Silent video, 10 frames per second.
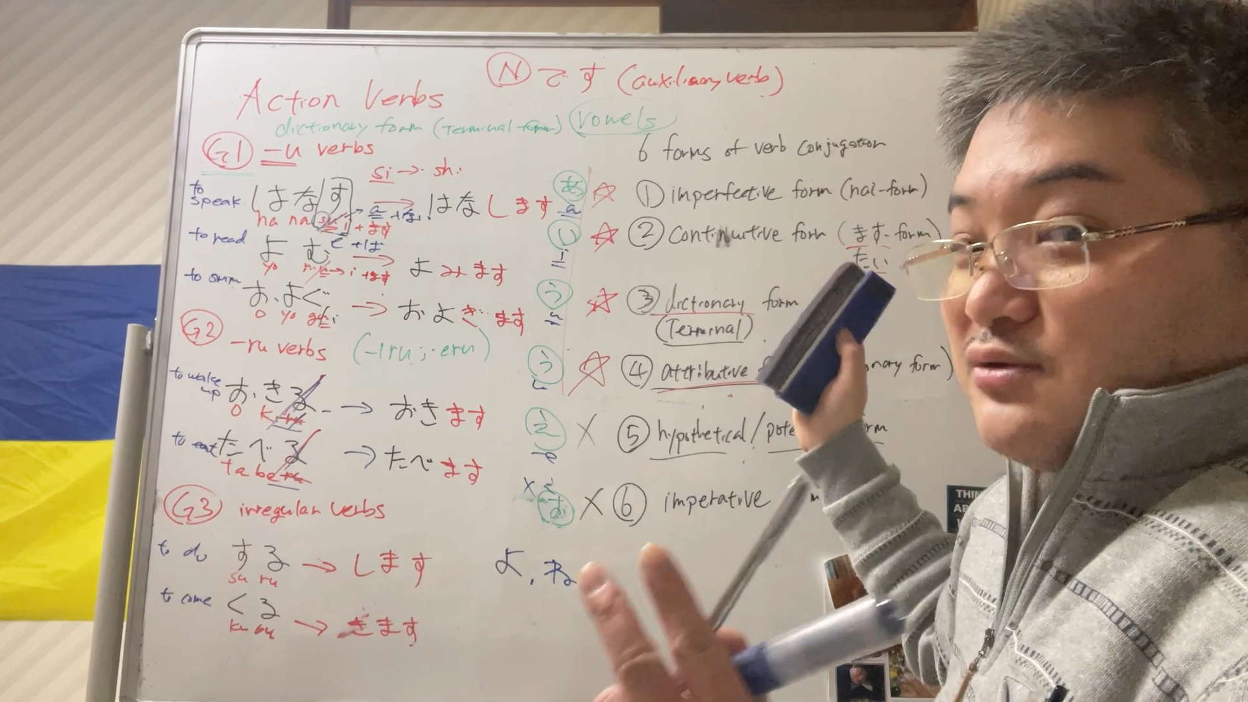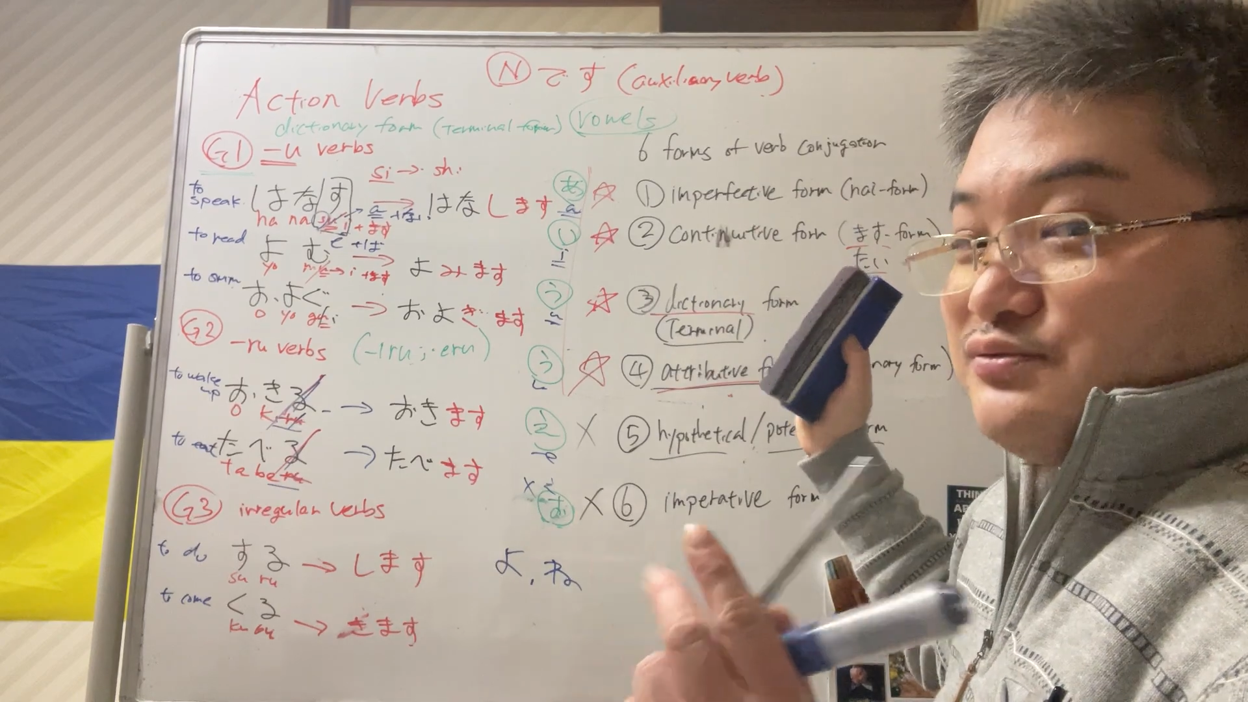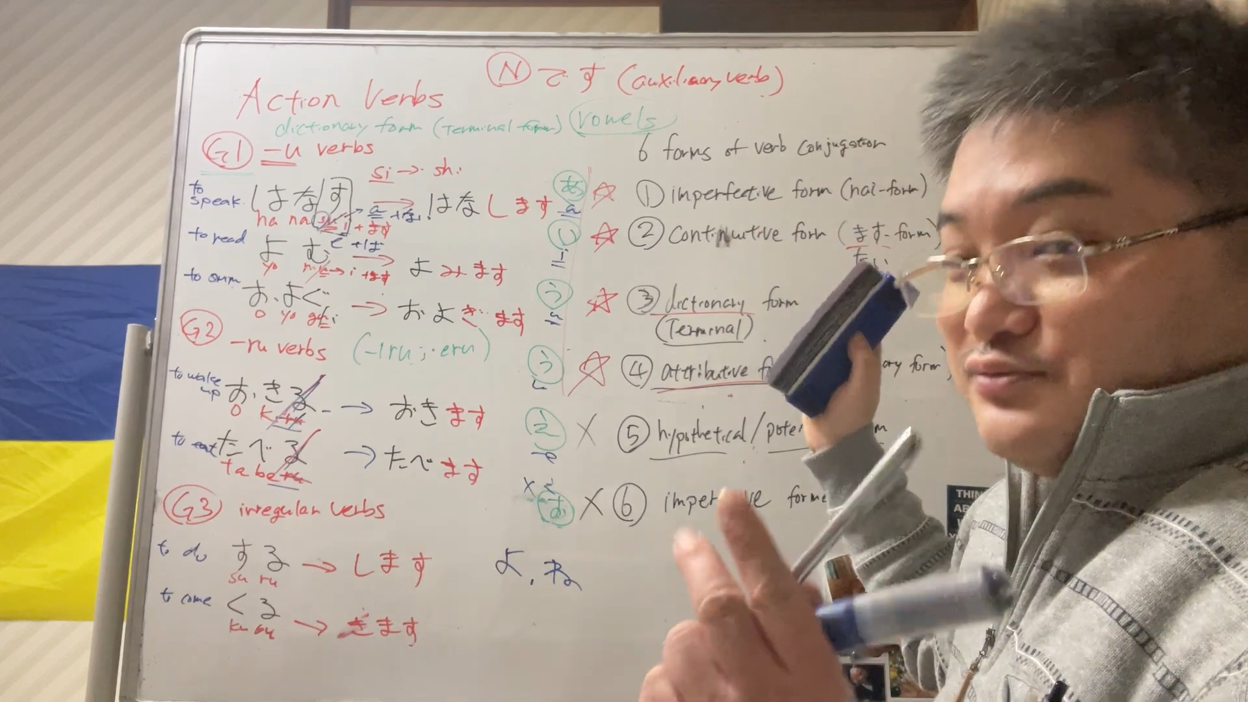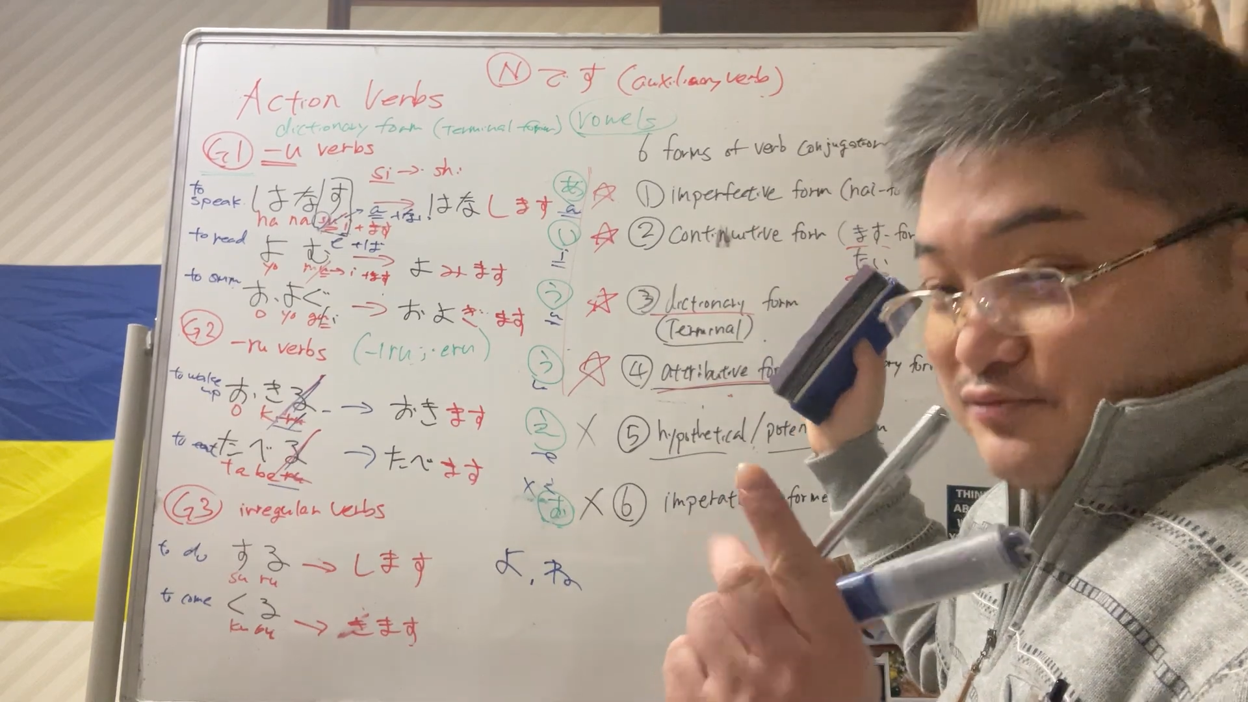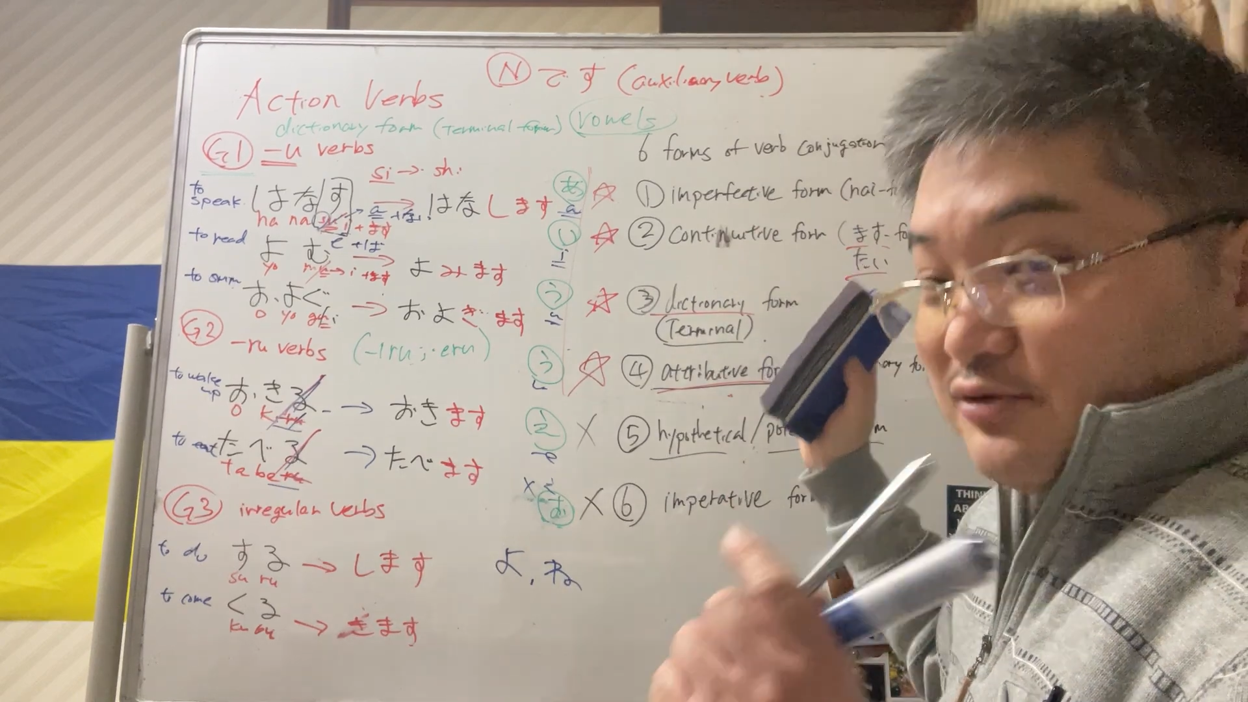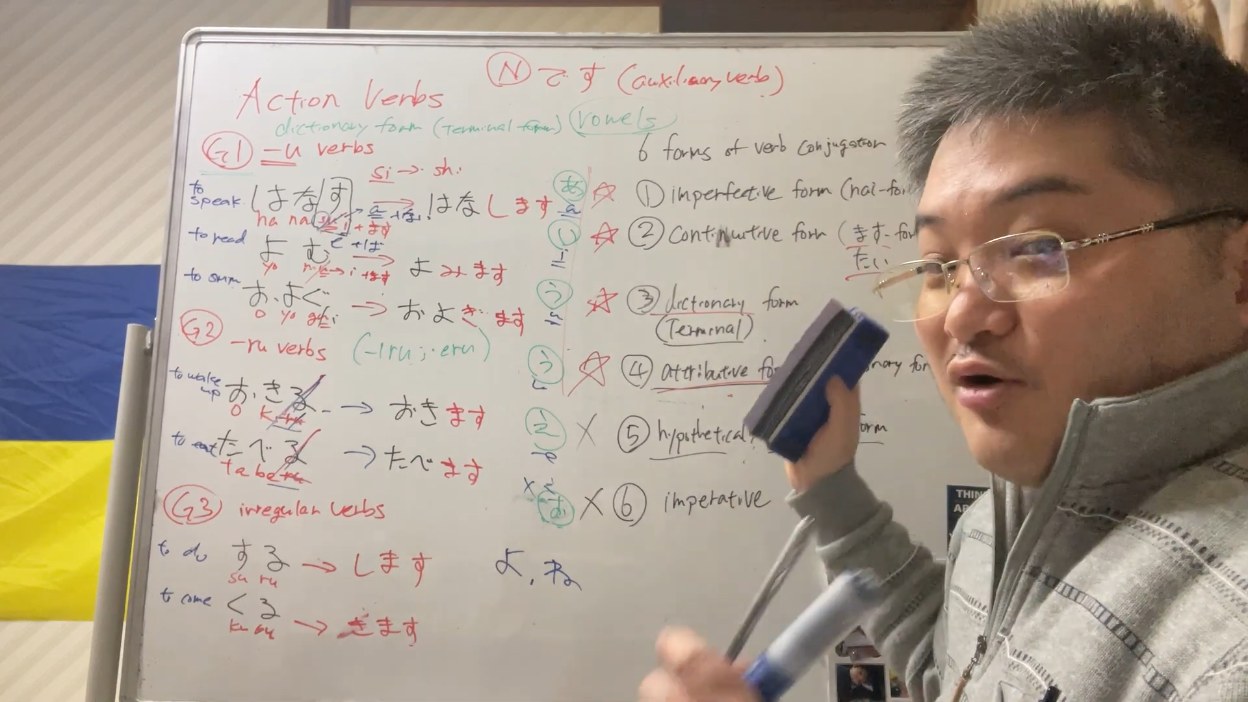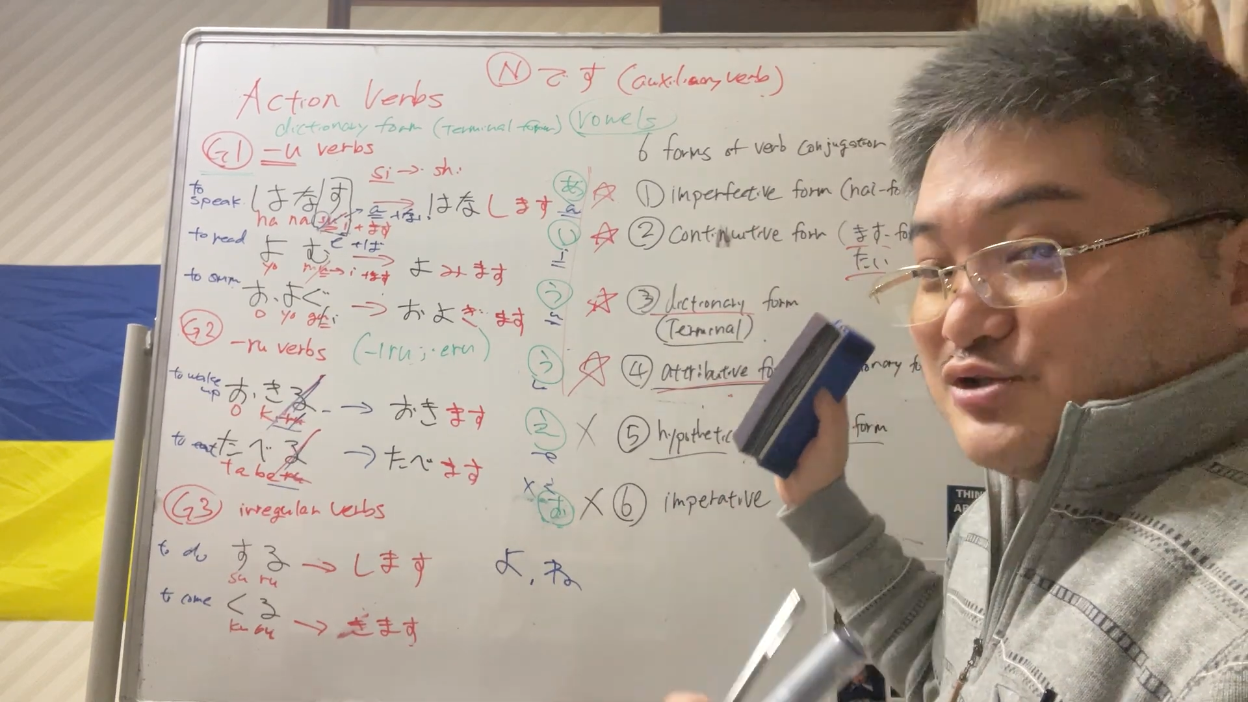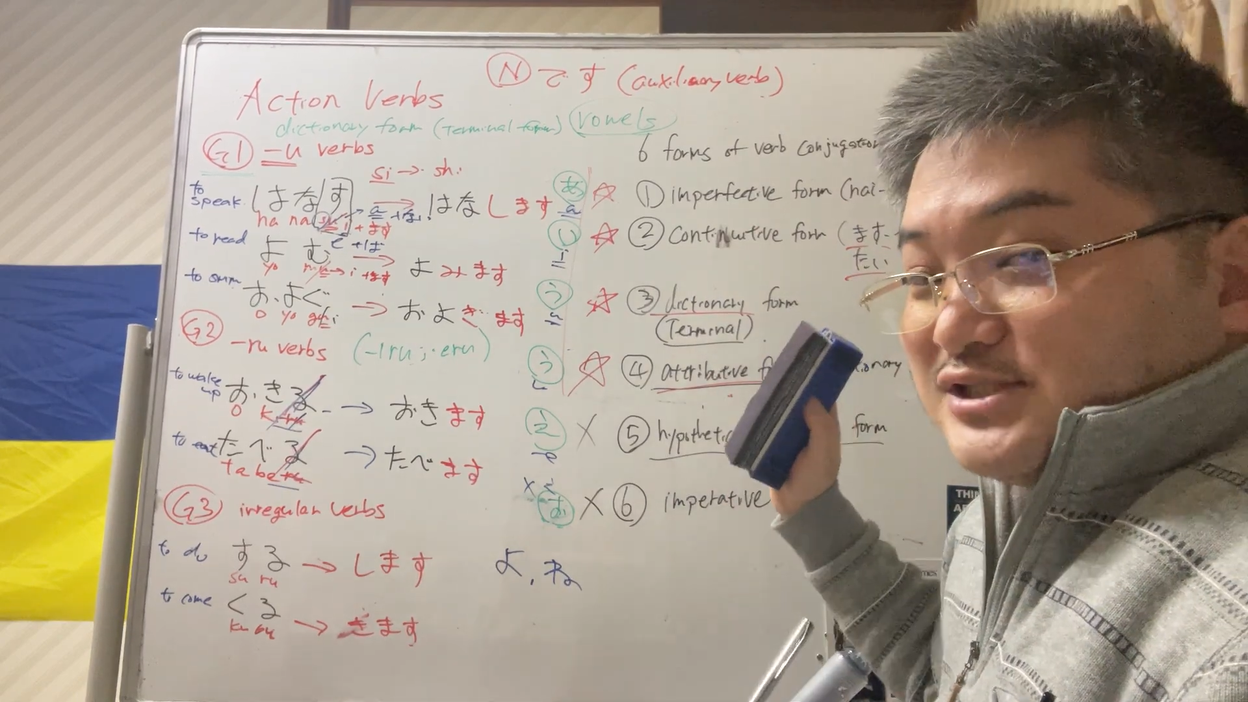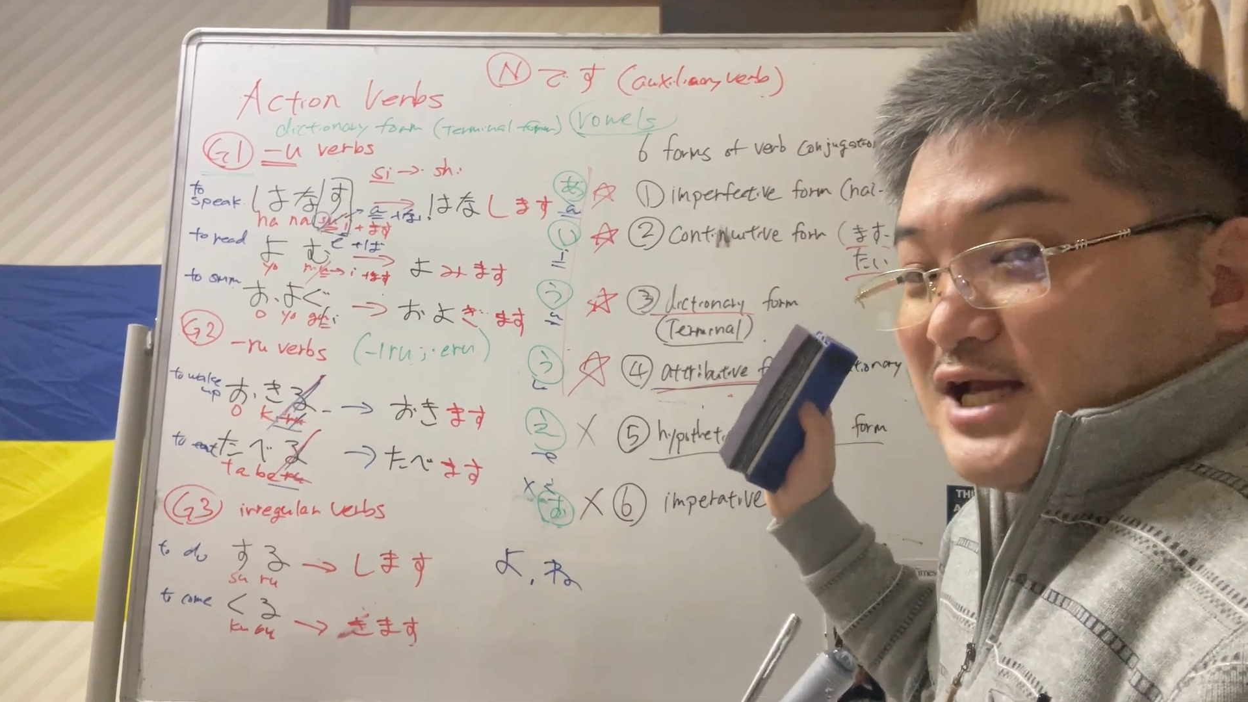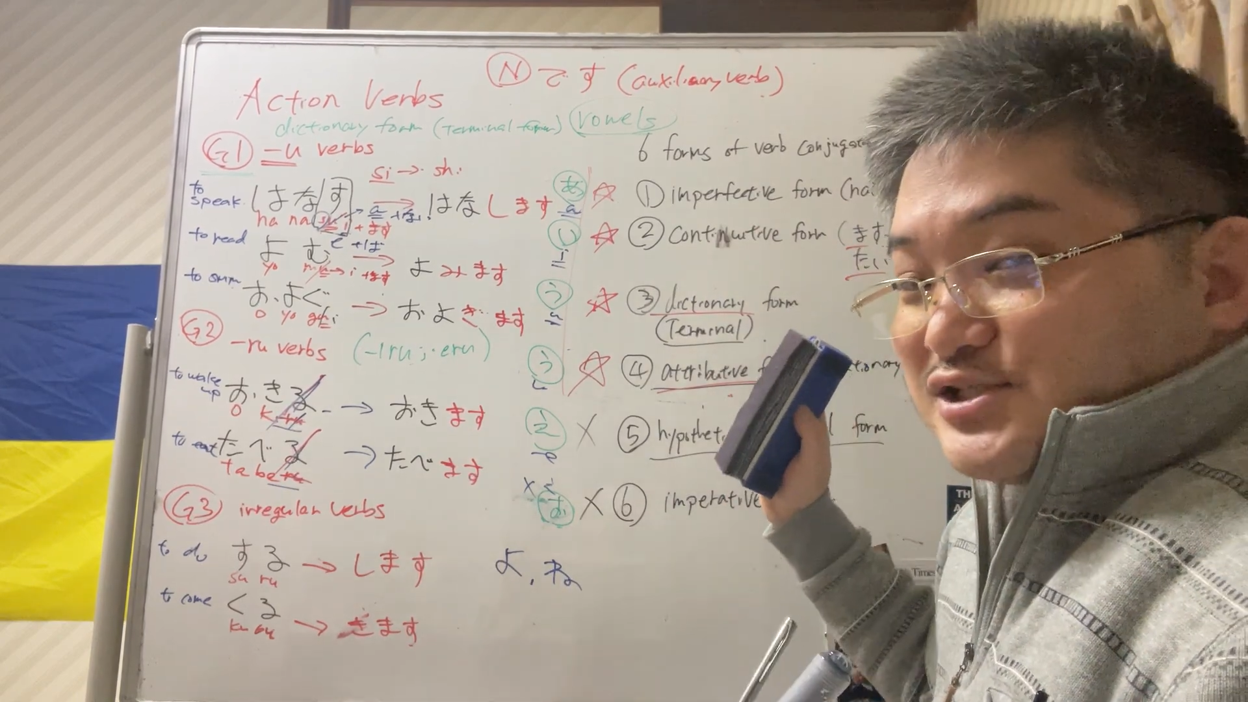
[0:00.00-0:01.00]
of
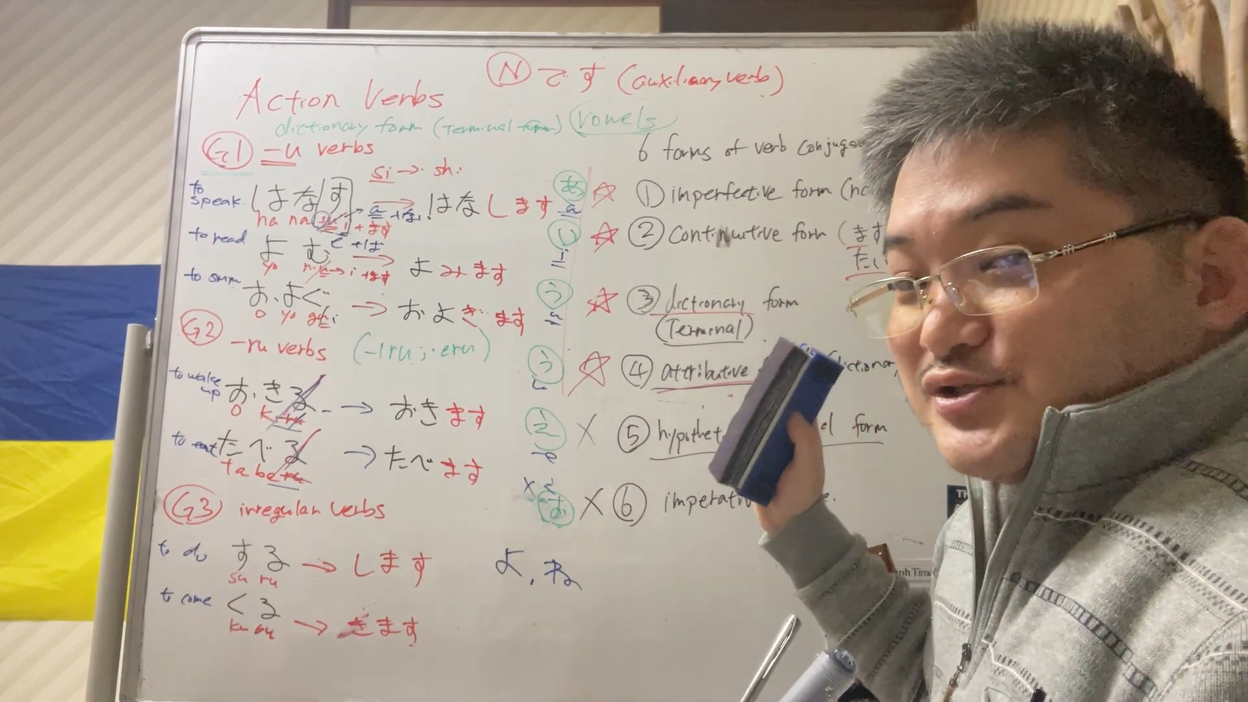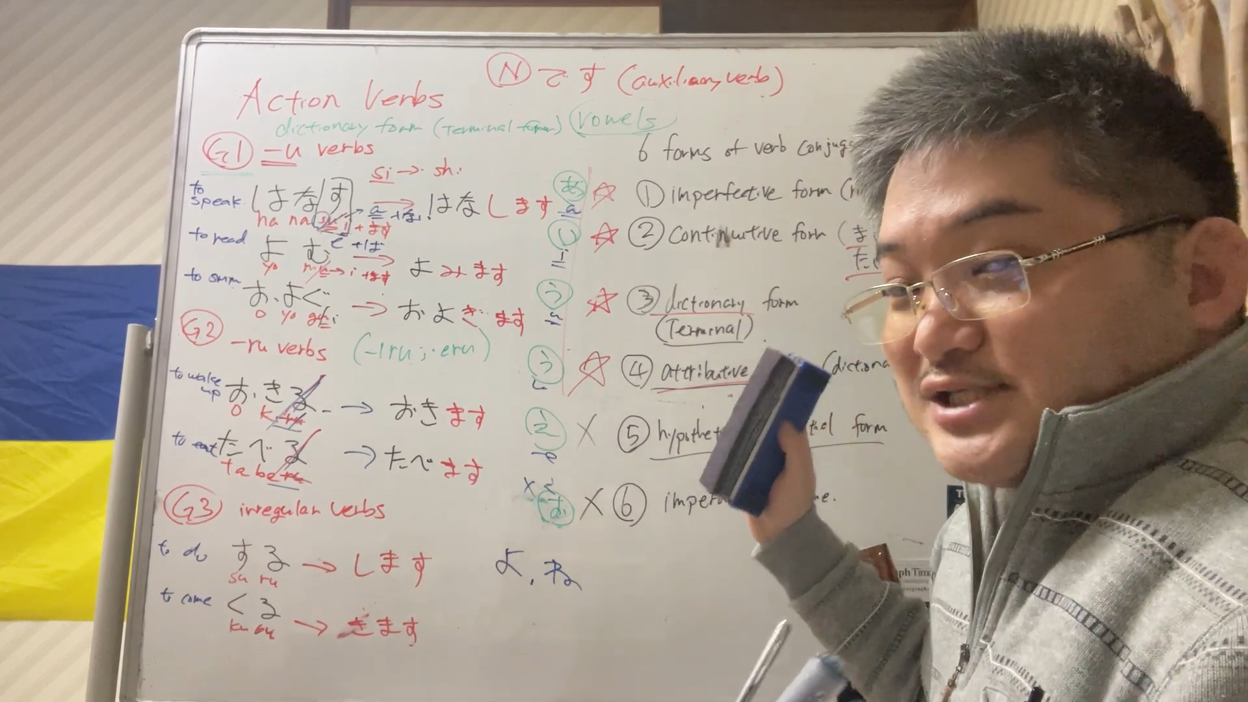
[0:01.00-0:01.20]
conjugation